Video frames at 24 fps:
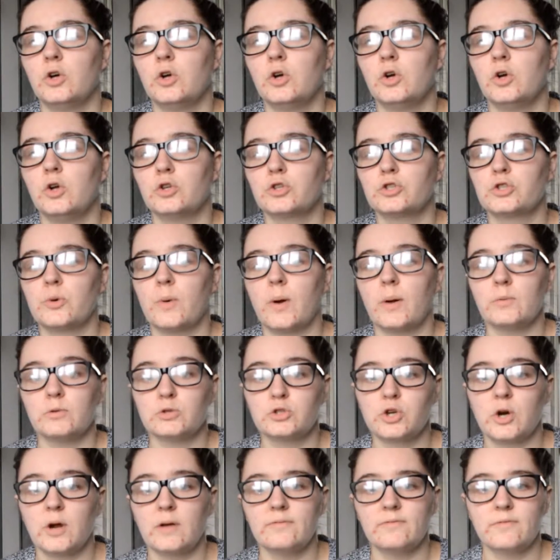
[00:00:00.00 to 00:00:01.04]
also I will
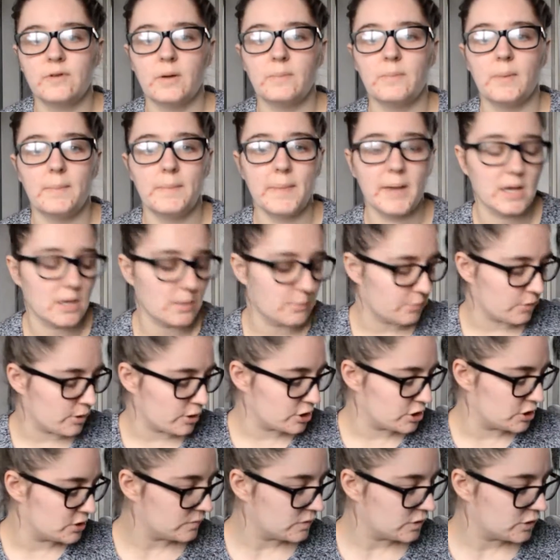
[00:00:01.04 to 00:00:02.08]
try and find my makeup
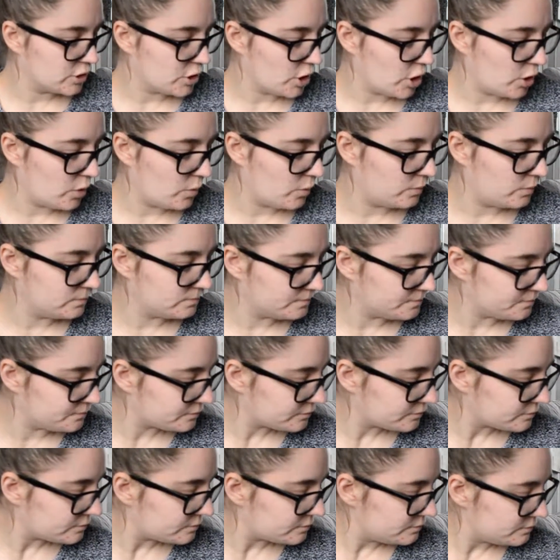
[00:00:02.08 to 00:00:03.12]
brushes. So
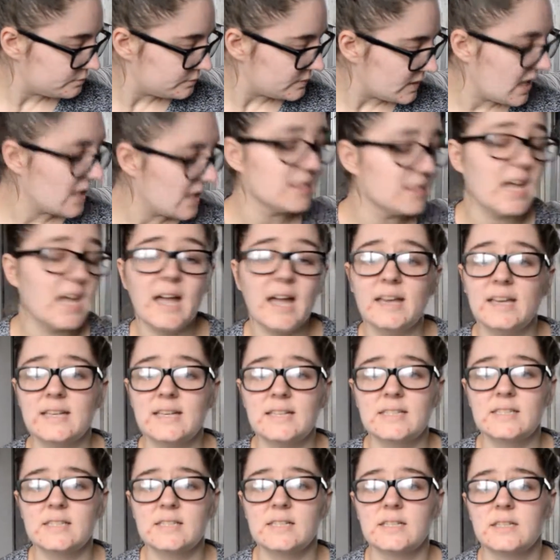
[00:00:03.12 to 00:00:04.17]
that
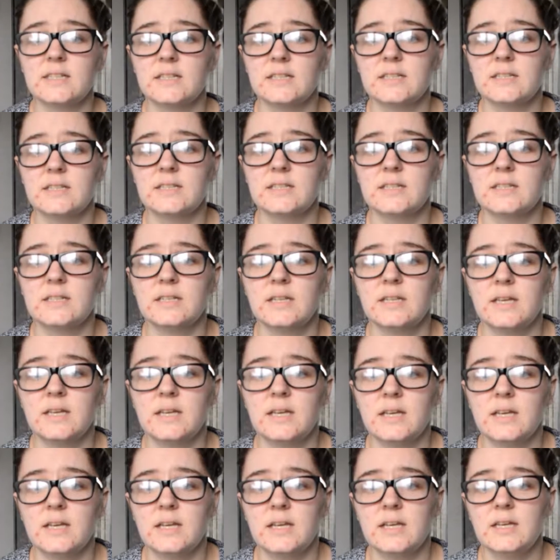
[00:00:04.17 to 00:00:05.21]
is
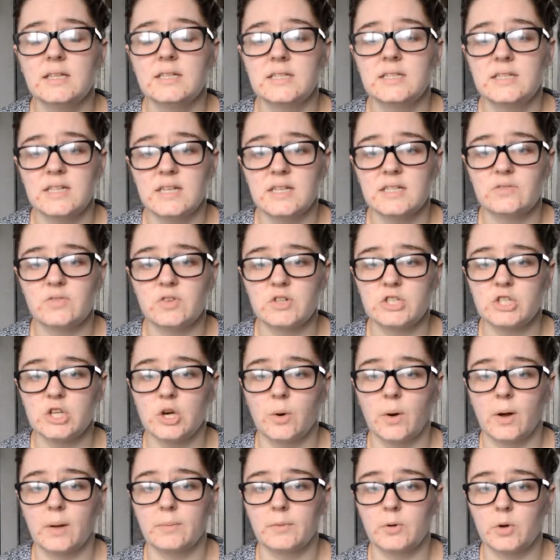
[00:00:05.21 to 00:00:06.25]
today's video.
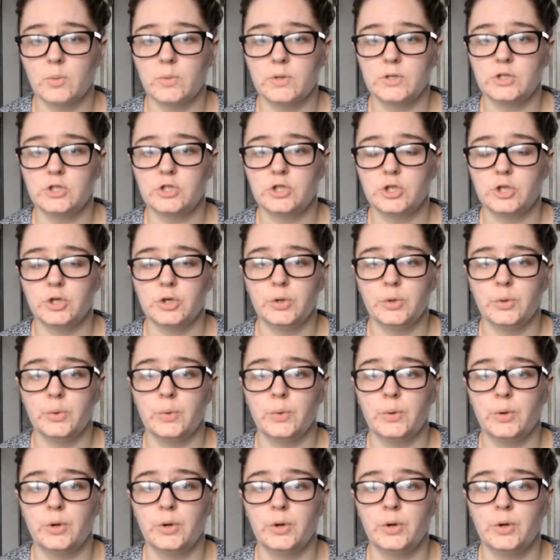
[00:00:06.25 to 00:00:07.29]
I'm going to
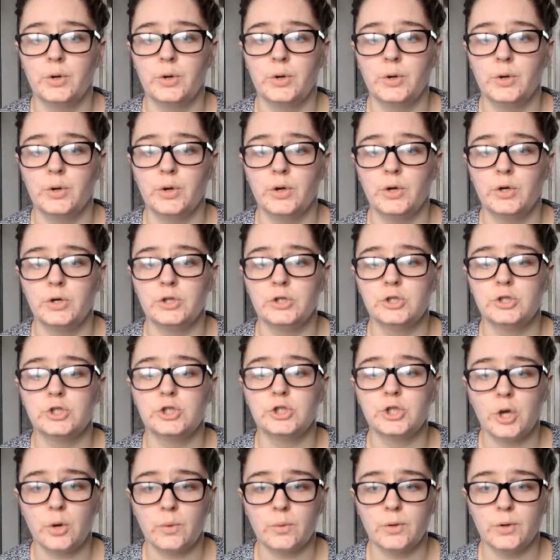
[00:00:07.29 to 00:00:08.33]

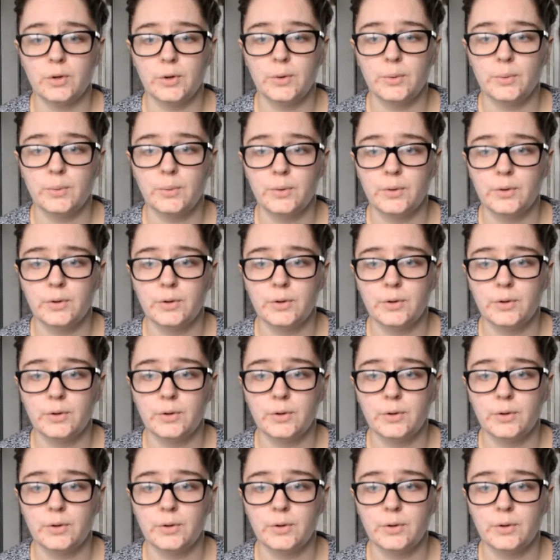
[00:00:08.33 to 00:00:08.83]
show you